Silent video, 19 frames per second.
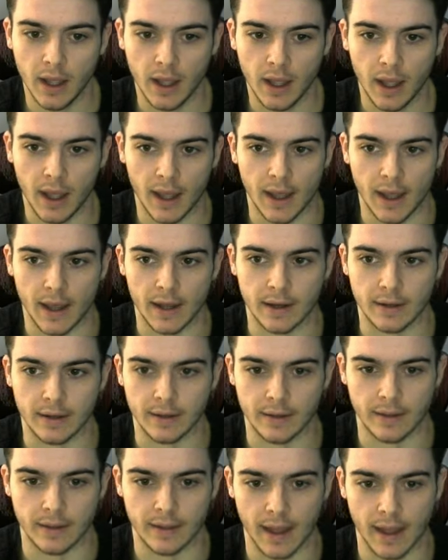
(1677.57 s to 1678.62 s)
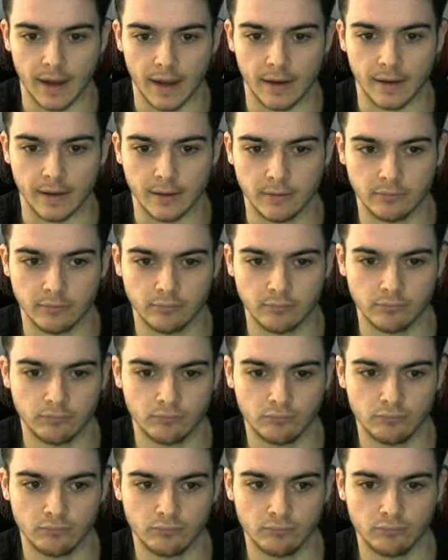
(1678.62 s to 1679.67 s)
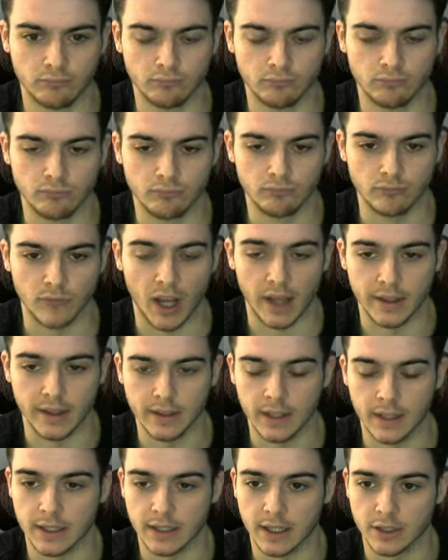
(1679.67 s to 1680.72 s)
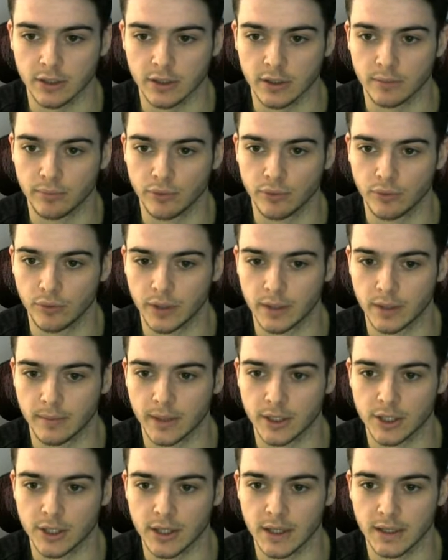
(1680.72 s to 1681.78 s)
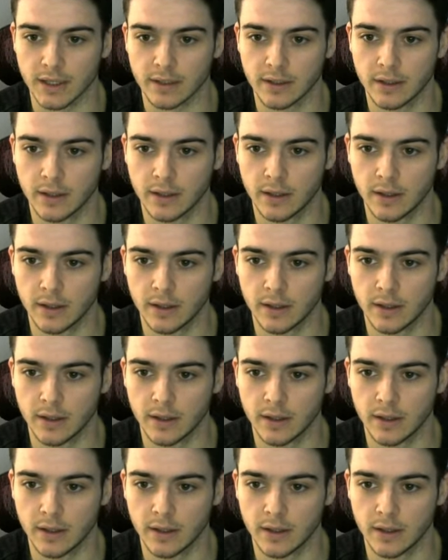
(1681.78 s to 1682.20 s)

And then... I think that's actually pretty much it.